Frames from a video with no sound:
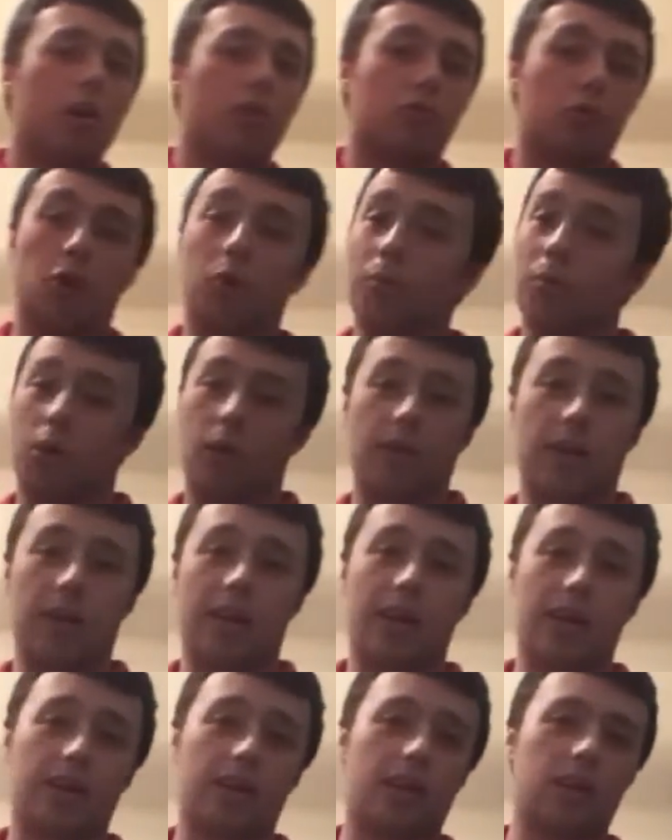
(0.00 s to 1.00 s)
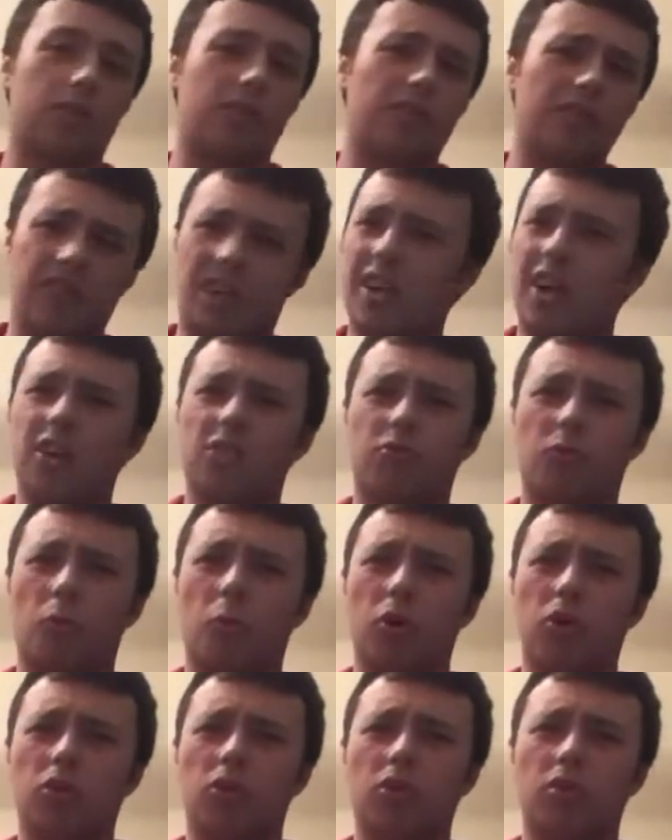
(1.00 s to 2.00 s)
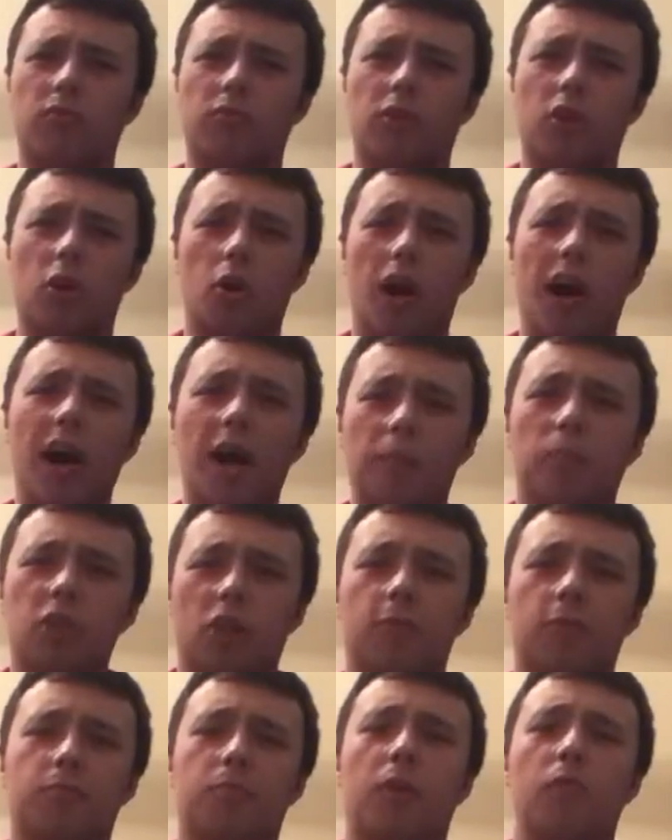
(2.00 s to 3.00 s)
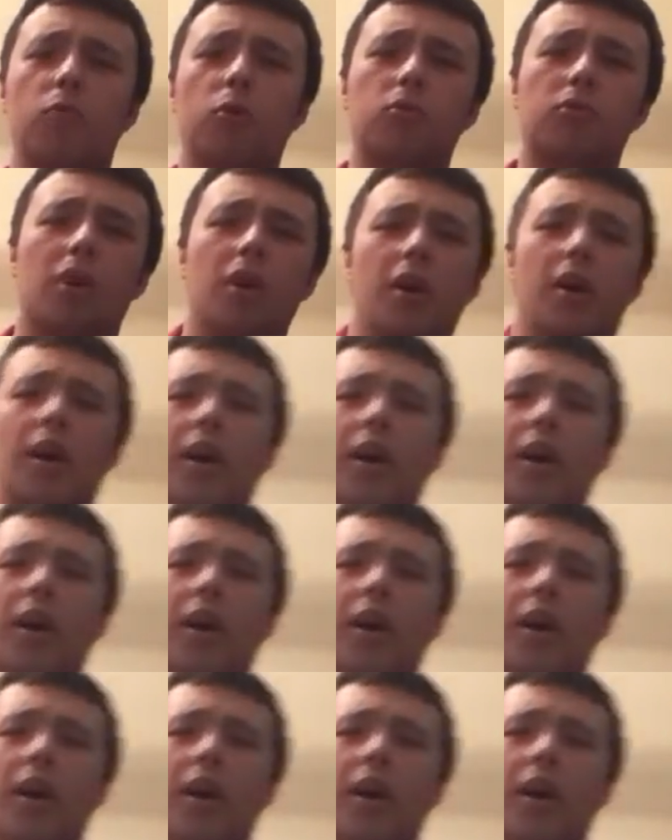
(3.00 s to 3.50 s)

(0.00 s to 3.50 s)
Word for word: So, other than that, guys, thank you guys for watching this video. I'm James Penrose,